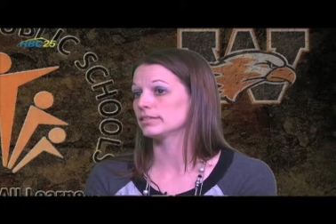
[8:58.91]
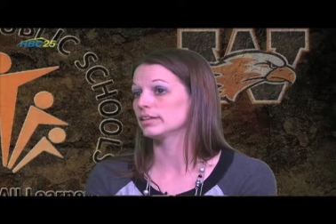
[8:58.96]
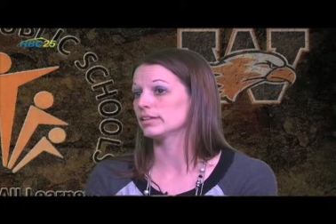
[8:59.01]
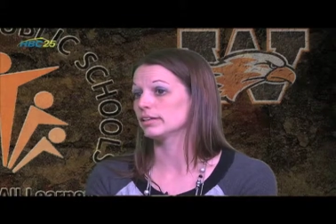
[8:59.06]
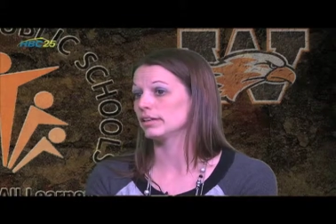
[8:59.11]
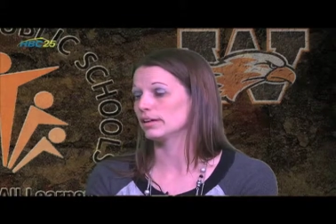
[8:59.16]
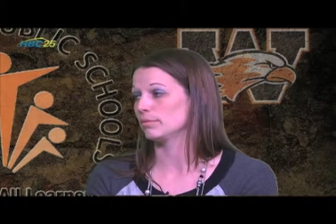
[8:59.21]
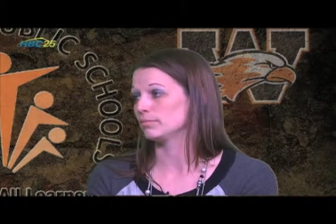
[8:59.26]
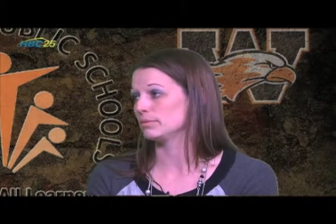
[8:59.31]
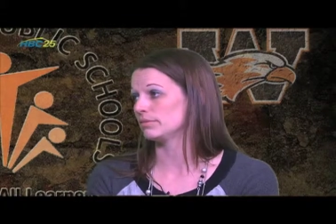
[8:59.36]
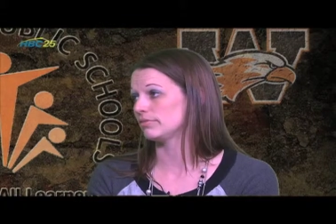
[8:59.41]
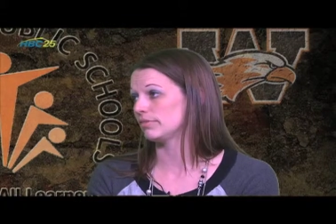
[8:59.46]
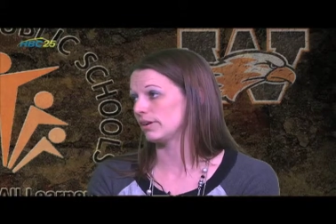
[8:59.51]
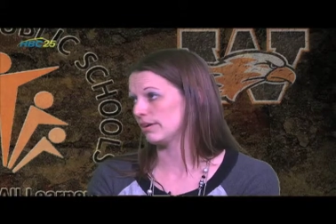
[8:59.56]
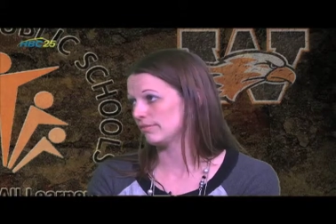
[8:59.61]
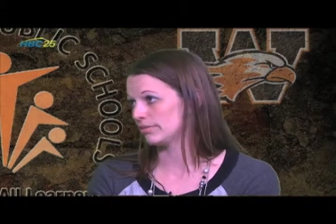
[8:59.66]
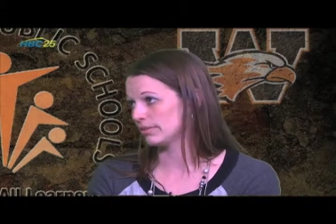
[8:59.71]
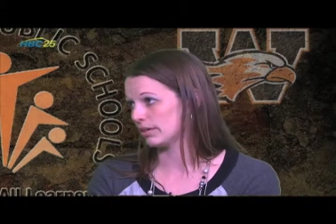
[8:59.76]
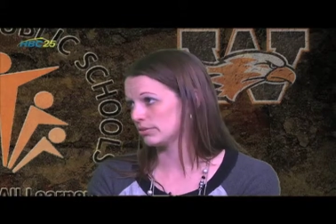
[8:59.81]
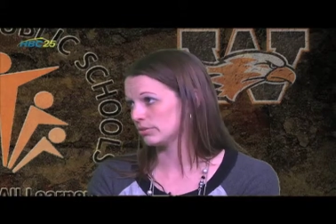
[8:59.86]
can get up to
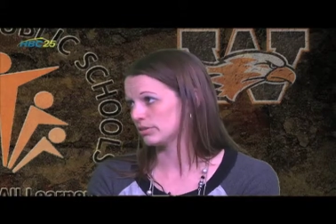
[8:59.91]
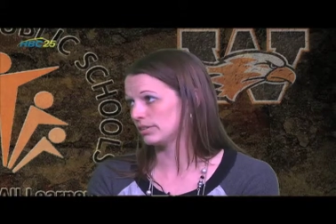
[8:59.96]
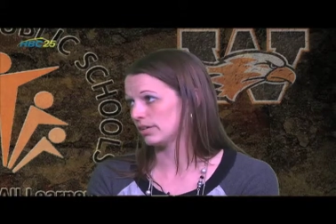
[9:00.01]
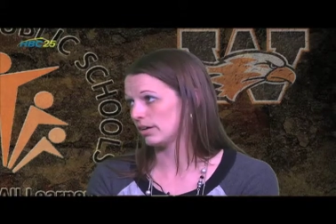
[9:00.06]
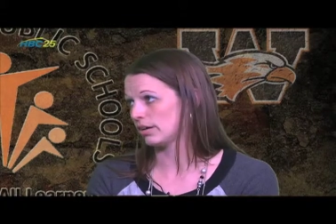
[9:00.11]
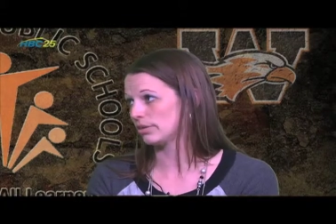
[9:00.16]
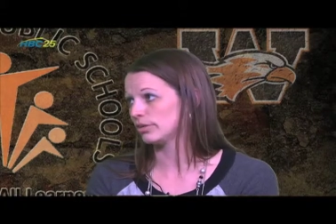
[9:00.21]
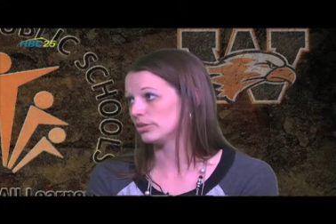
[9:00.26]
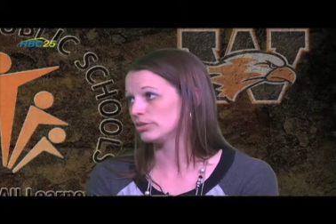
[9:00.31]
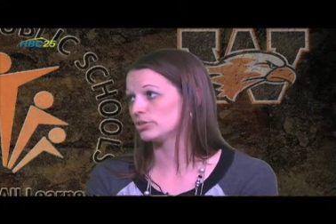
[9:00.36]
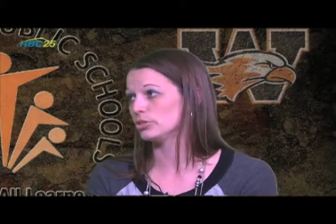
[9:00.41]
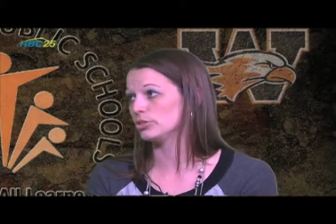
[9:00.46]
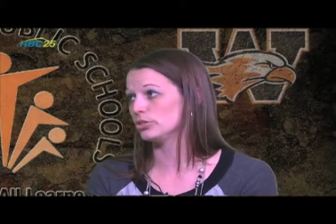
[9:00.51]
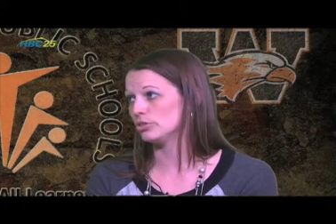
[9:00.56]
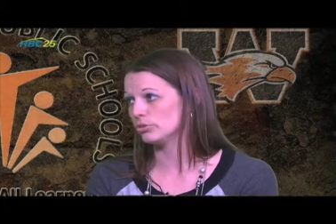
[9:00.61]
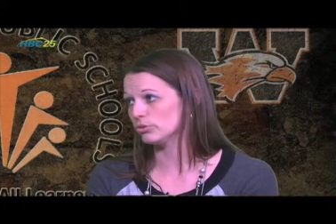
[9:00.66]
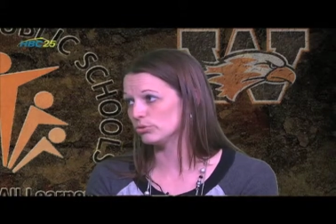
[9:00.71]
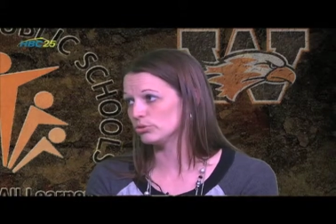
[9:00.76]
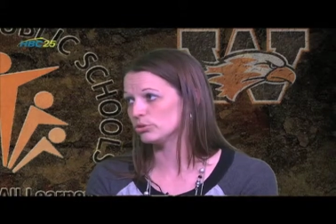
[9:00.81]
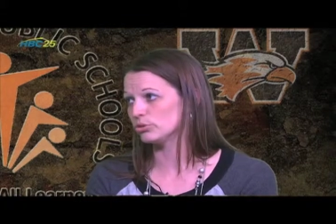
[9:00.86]
$5,000 to
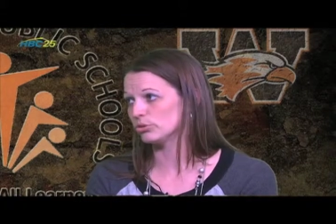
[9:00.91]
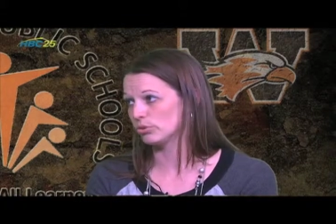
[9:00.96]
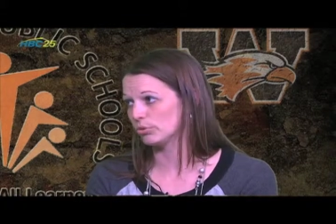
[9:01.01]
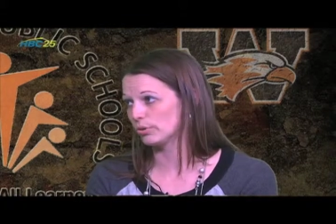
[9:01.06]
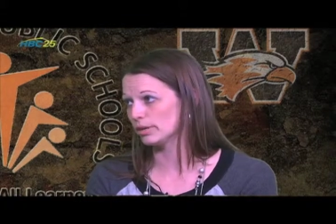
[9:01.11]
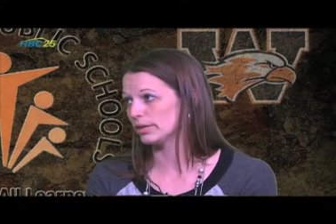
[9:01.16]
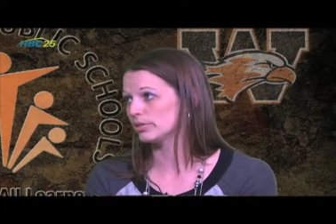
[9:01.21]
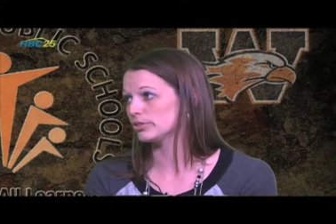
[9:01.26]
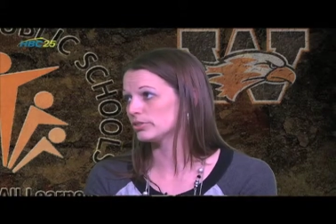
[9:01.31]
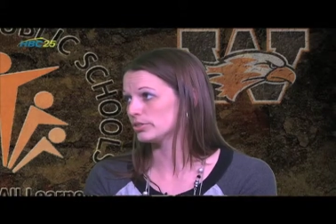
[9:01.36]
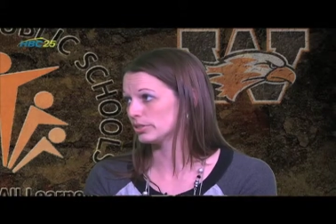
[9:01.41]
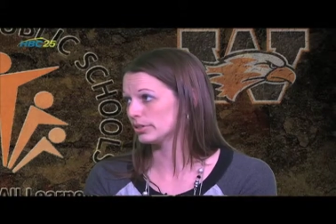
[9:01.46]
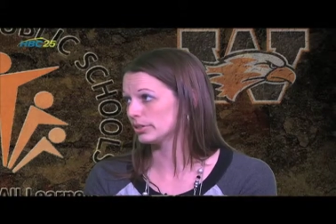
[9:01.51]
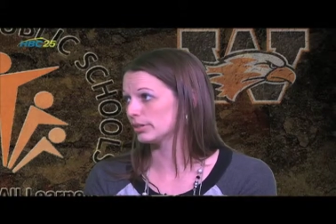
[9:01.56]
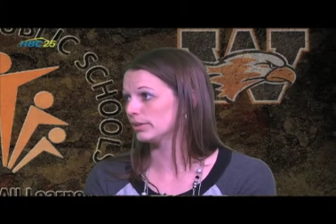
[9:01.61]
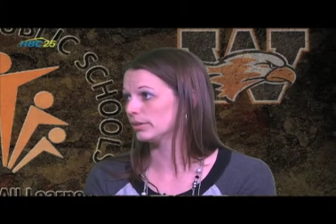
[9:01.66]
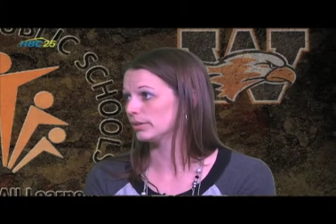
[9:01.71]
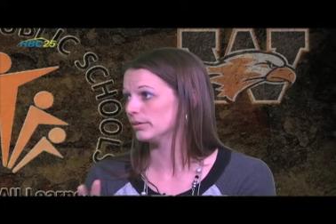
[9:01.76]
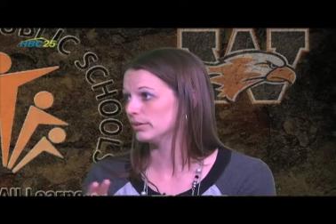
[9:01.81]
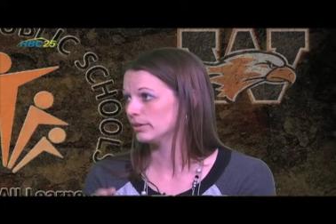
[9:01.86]
use towards
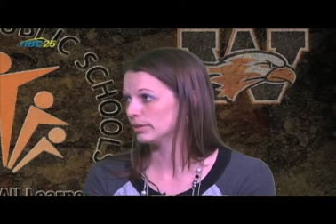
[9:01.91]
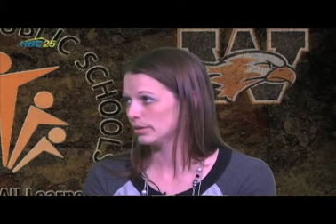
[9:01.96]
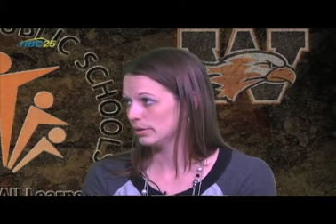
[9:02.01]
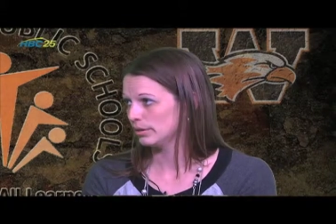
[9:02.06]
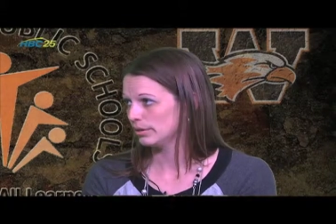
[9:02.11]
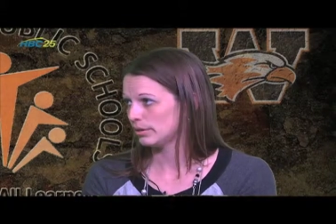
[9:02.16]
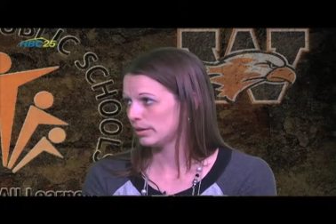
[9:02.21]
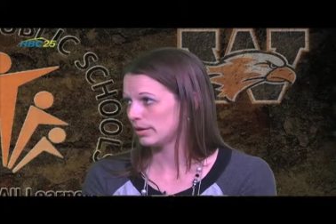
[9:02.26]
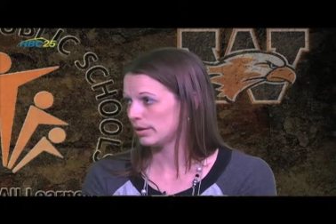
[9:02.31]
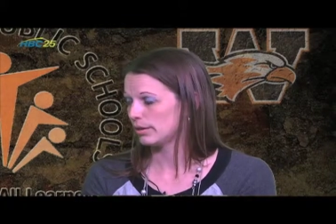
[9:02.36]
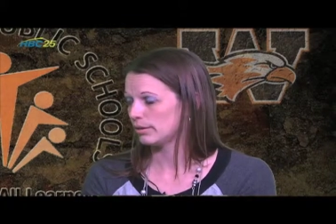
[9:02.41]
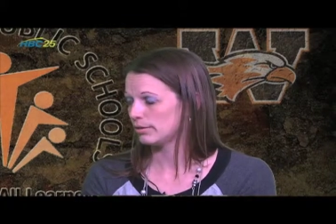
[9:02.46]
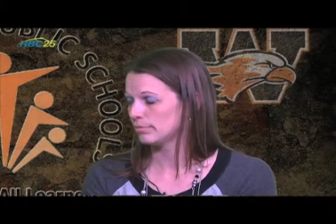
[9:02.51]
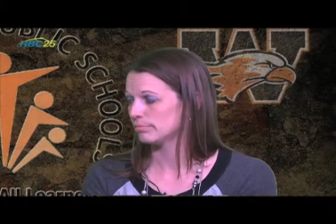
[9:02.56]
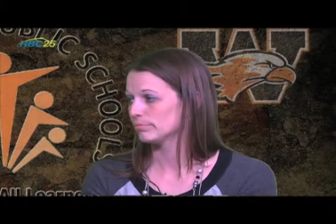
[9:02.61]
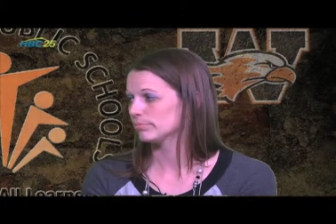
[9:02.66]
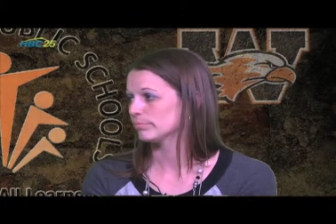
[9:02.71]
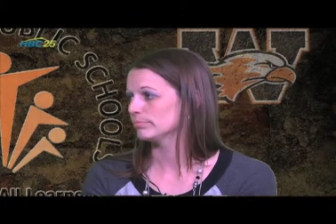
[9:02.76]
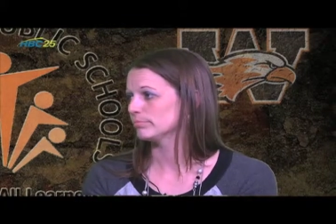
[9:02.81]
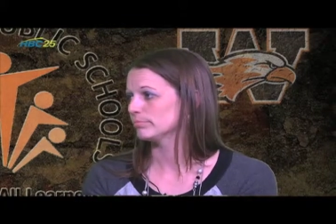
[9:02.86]
their um,